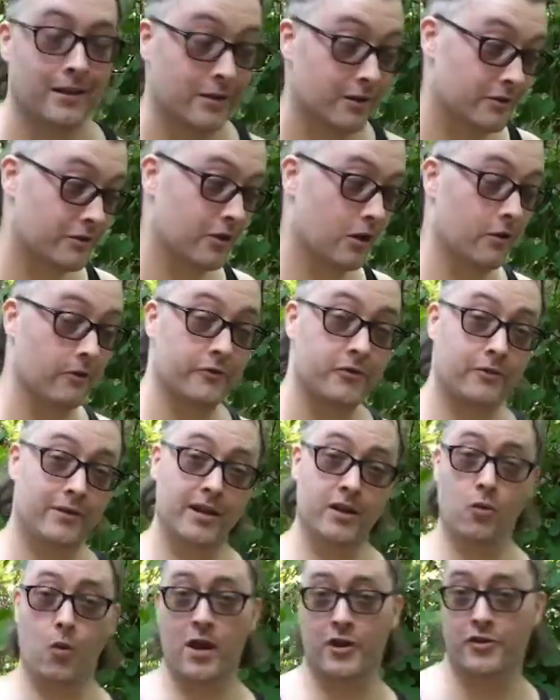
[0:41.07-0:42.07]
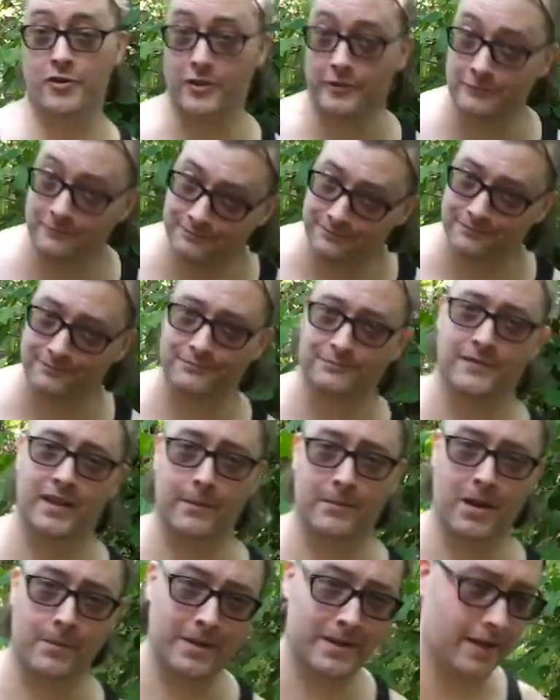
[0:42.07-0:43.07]
So the tree in question that
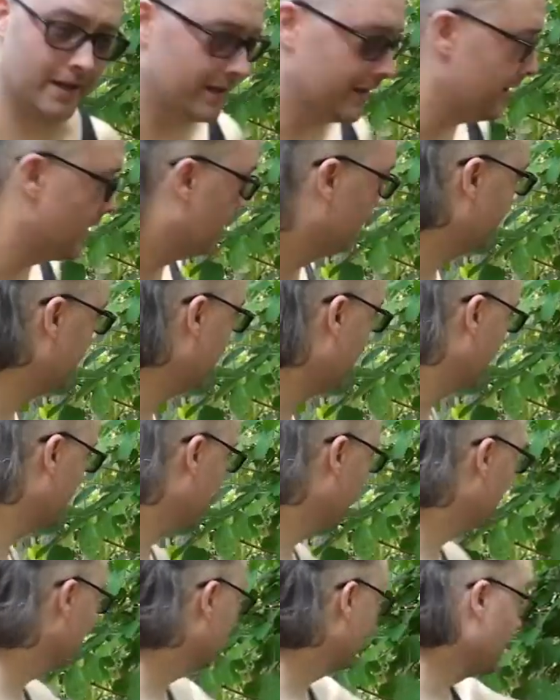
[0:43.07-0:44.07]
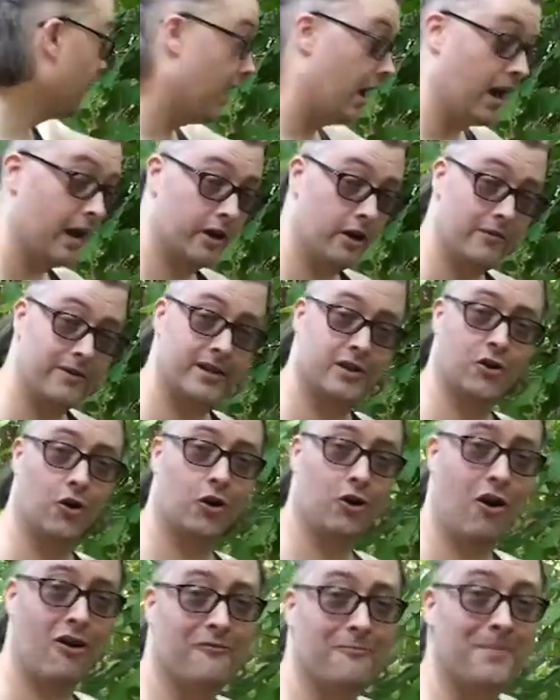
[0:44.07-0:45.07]
I'm going to be taking down today, I already
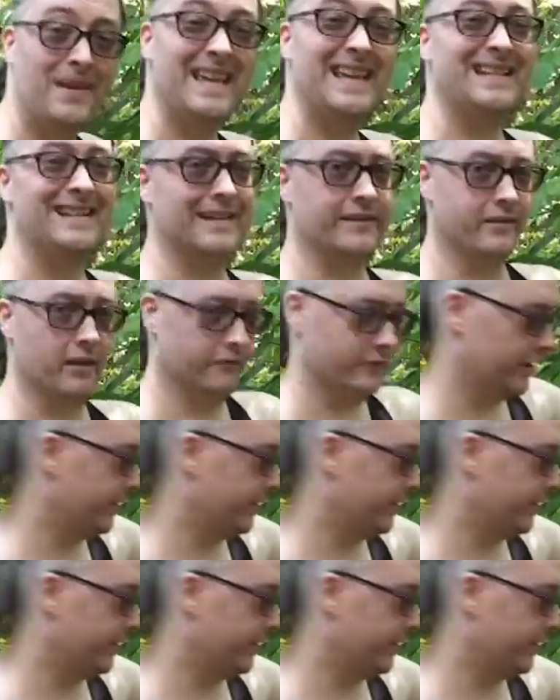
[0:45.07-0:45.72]
took off pieces of